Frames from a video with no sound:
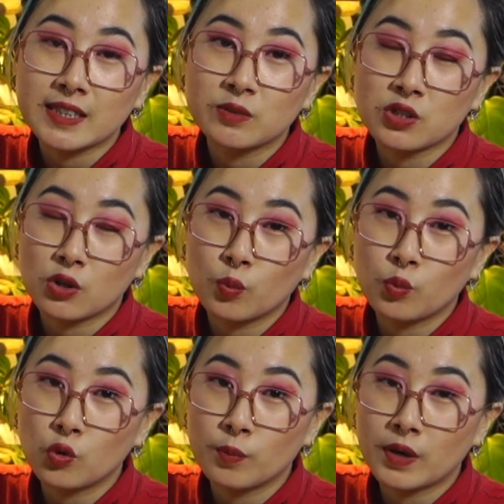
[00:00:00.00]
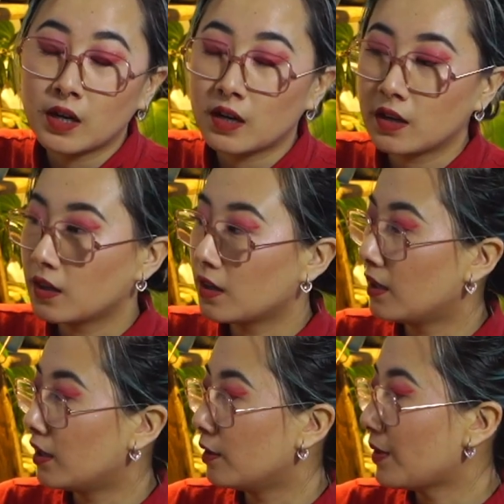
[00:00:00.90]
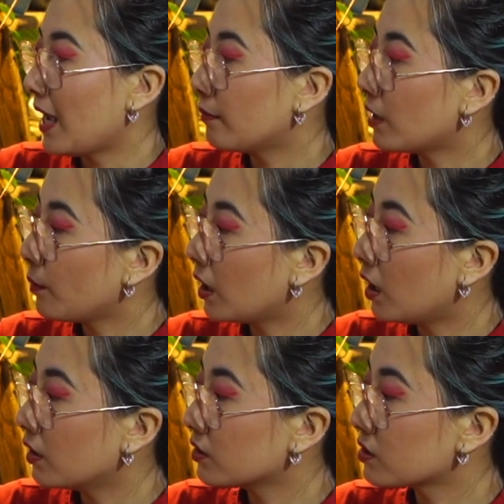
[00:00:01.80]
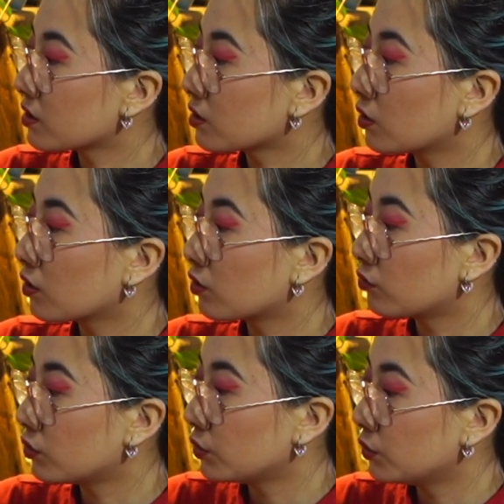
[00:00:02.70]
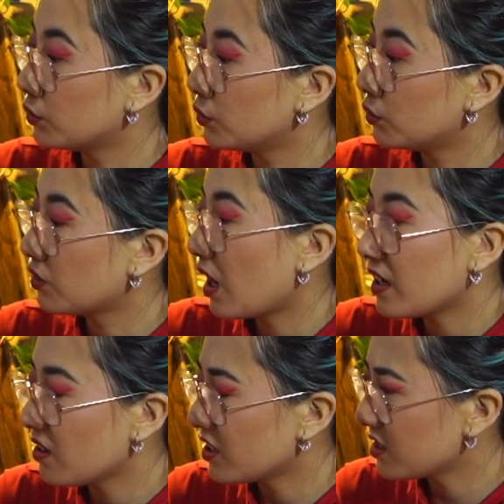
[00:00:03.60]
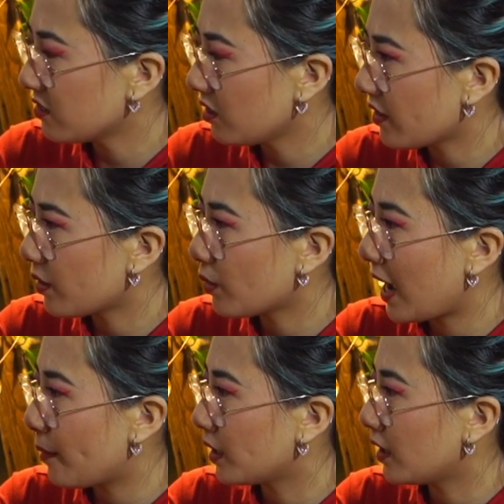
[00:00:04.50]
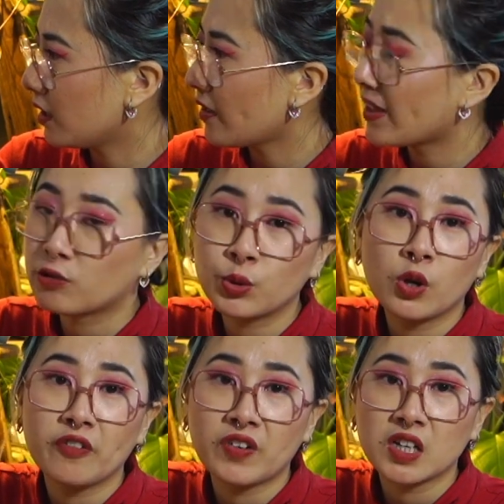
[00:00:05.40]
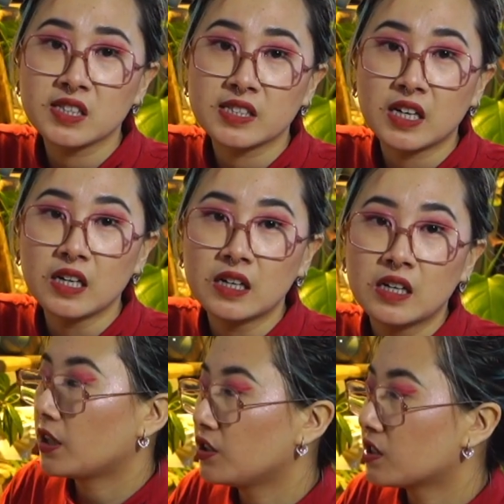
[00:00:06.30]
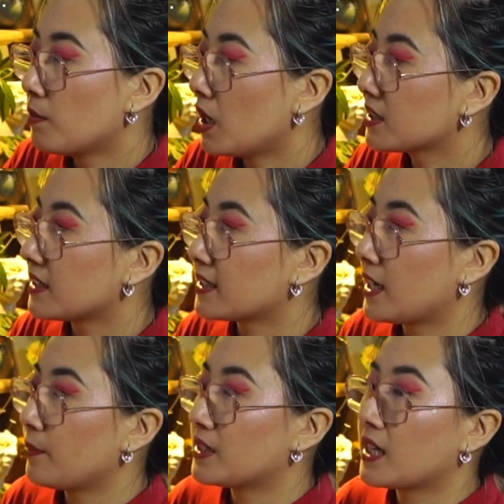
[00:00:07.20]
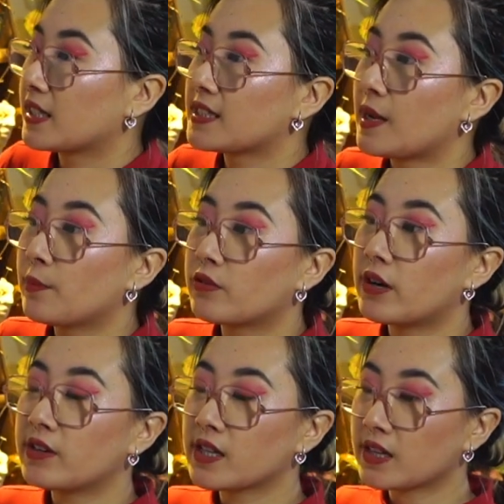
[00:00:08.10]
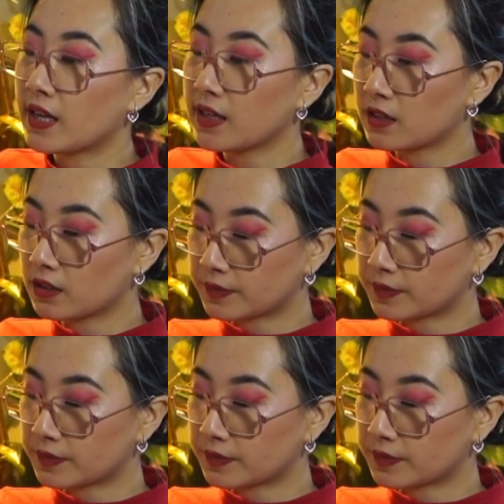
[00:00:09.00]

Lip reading: it was a lot warmer, and my plants grew, I don't know, I just feel like they were happier, like they grew a lot faster. I used masking tape as like a temporary thing